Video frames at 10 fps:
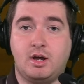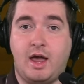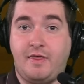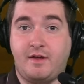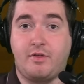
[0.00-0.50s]

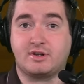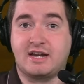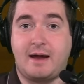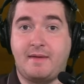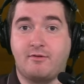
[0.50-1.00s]
And the other
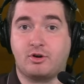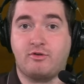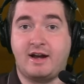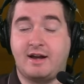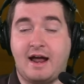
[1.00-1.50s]
time they
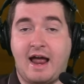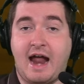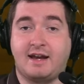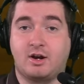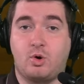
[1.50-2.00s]
regretted not
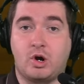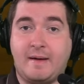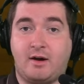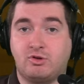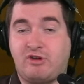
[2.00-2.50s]
adding a
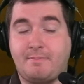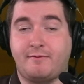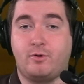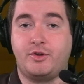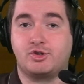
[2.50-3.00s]
quarterback was right
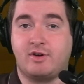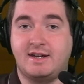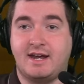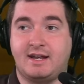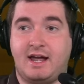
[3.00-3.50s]
before the trade
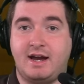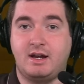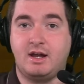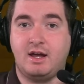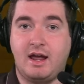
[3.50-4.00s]
deadline.
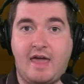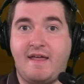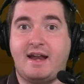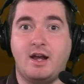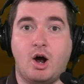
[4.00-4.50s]
And
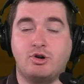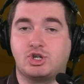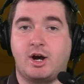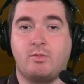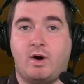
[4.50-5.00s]
they didn't know
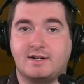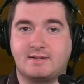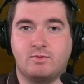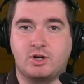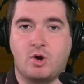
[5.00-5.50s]
Deshaun
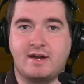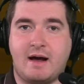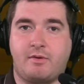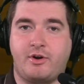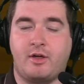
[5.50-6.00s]
Watson would go
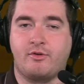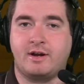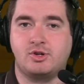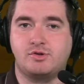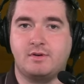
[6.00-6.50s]
down with another
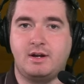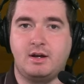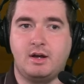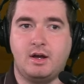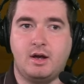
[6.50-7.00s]
injury.
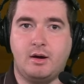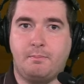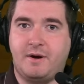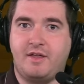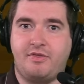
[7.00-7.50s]

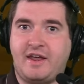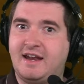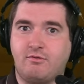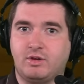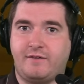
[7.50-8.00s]
But they
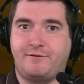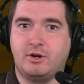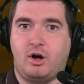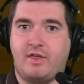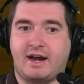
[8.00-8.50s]
didn't really
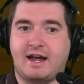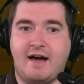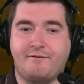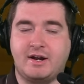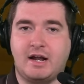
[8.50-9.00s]
feel all that
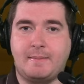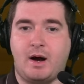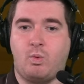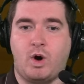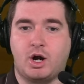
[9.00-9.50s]
confident
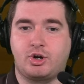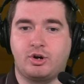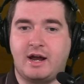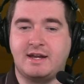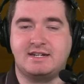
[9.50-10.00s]
about Walker
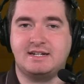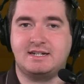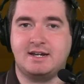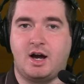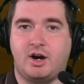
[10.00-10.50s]
and
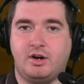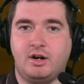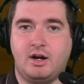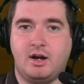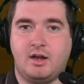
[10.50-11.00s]
DTR.
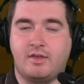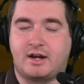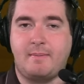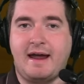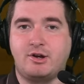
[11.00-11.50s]
The
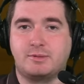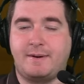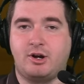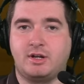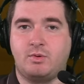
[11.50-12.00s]
Commanders
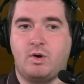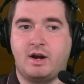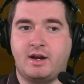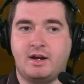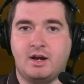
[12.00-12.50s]
apparently
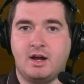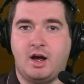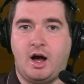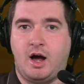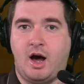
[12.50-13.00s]
wanted
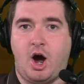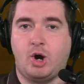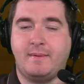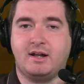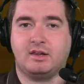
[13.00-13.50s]
an
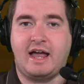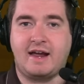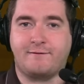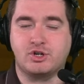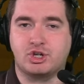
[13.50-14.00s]
arm and a
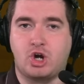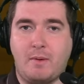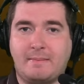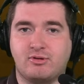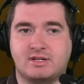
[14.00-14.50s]
leg for
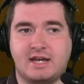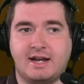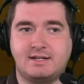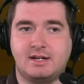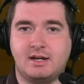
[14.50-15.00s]
Jacoby
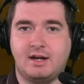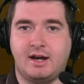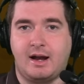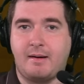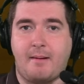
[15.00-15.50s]
Brissett.
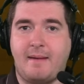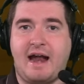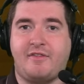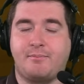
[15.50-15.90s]
And I'm not mad at the